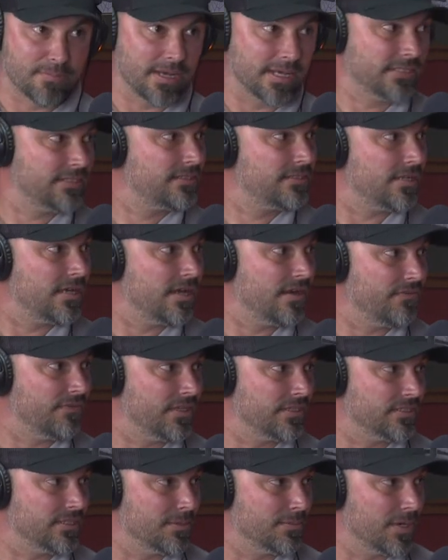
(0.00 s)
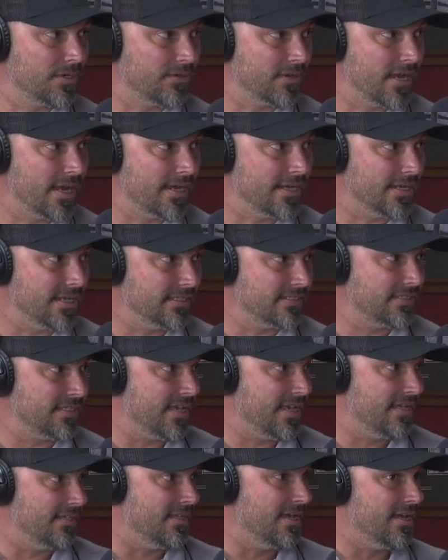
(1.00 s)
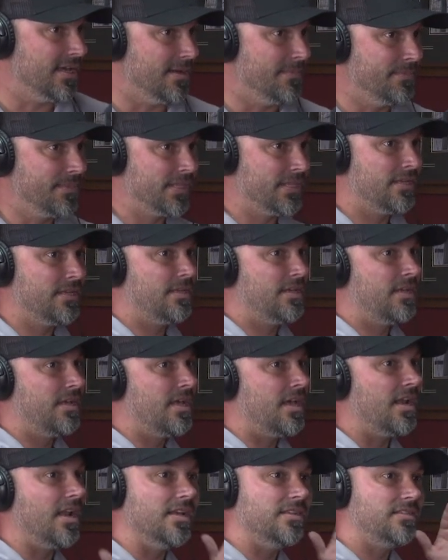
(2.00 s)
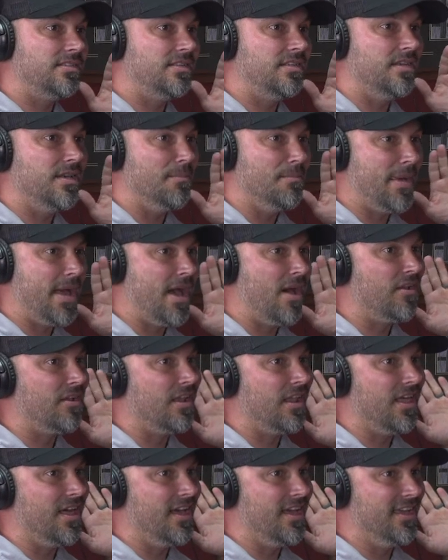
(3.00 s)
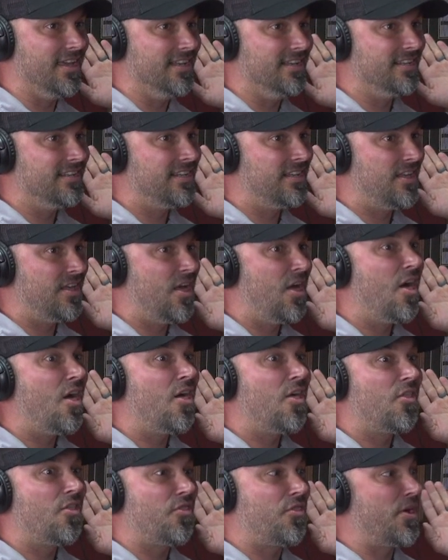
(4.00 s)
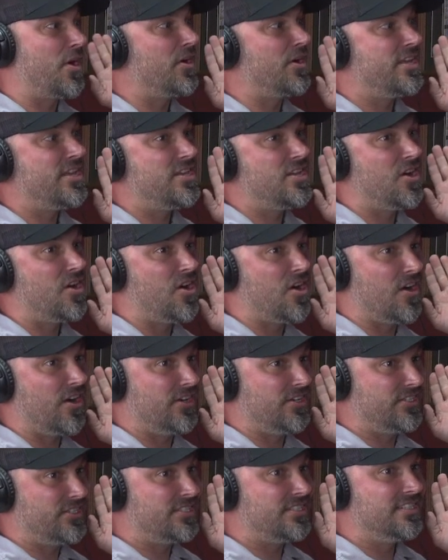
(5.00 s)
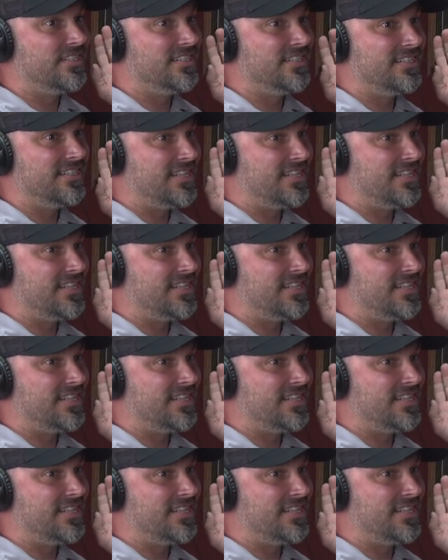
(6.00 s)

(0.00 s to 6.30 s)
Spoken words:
my stuff that's on my right, and I stand up, and I see a mountain lion 30 yards